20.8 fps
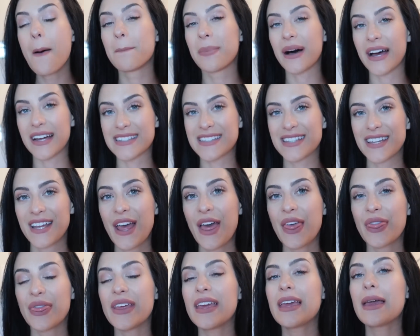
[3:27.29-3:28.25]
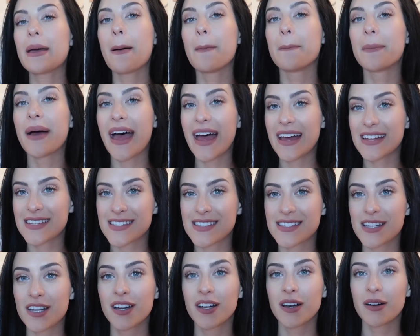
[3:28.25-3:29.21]
But the
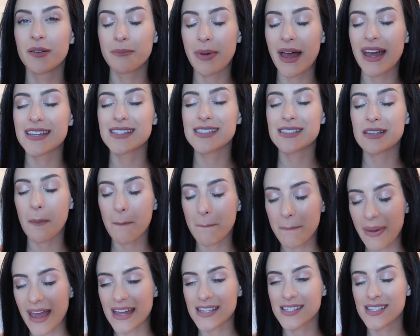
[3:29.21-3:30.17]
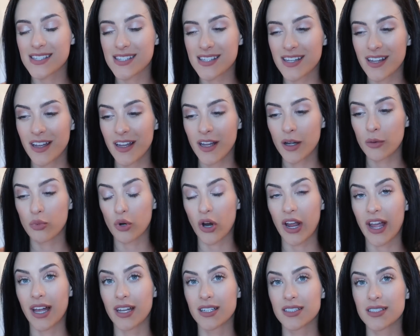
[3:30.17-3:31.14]
best, best, best
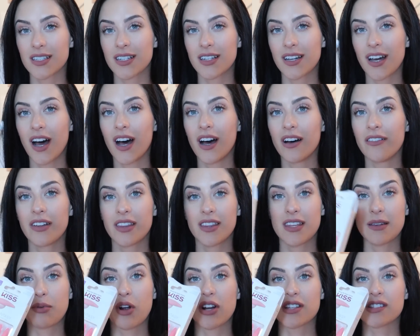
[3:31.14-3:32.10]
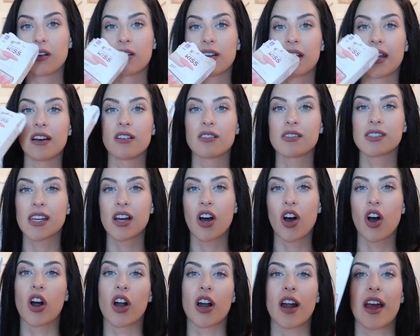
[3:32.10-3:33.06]
brand of the press-on nails
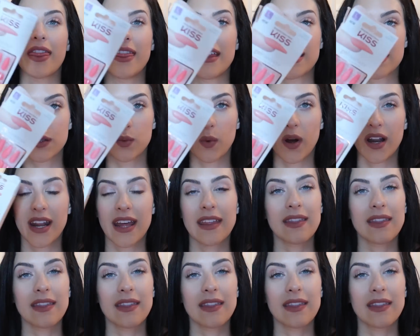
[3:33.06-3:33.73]
are this one.